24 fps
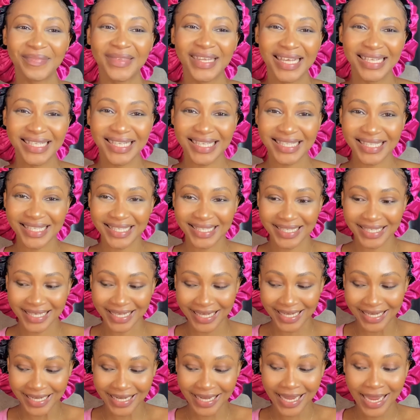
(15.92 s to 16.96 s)
So
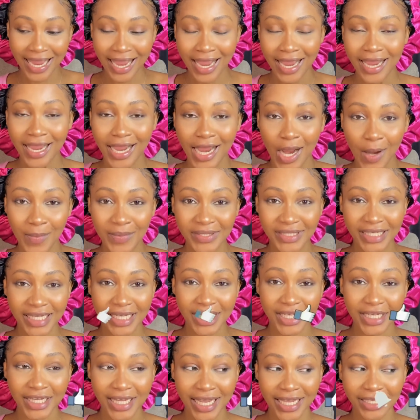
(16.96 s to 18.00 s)
today I'll be taking you
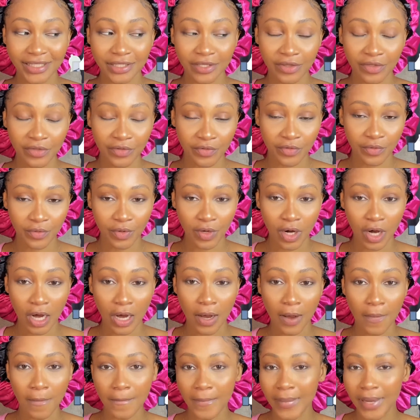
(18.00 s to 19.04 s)
guys through a
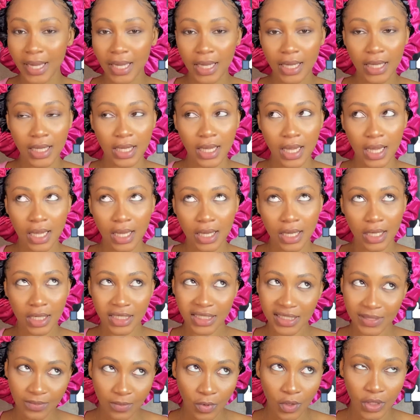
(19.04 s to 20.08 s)

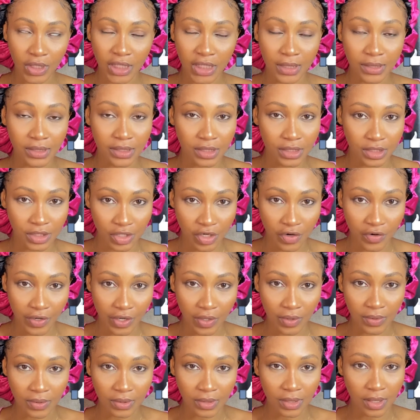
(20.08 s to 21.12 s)
Smokey
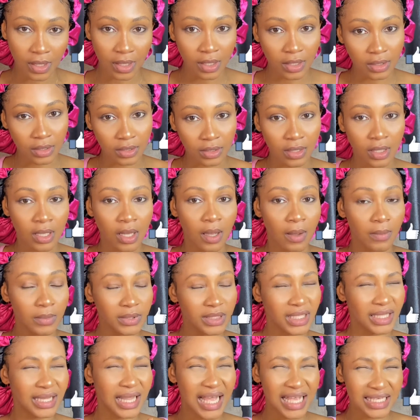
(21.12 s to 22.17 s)
tutorial. The
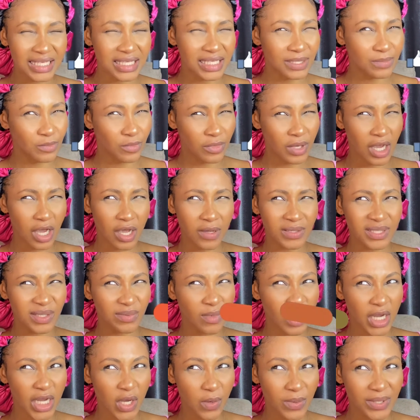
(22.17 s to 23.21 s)
last
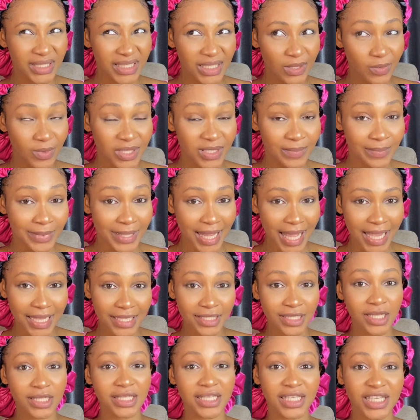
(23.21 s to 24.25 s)
Smokey we did was black, so
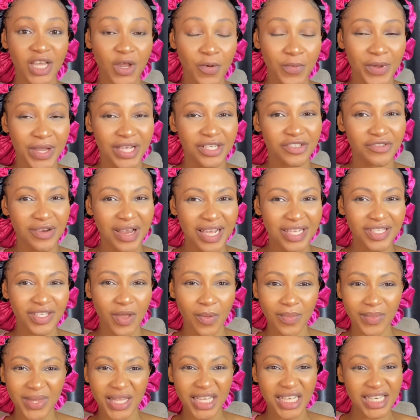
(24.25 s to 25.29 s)
today we are trying
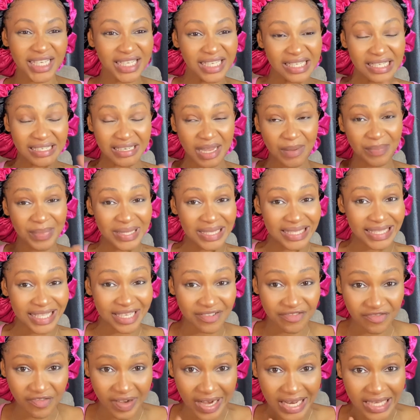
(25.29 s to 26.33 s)
something a bit
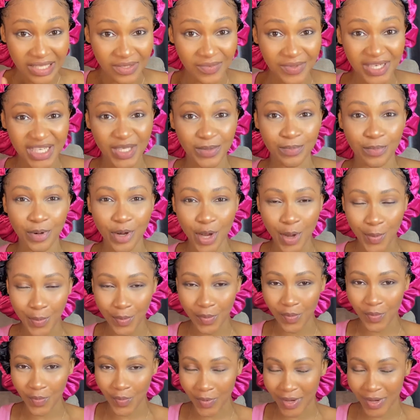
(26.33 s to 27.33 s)
different, which is purple.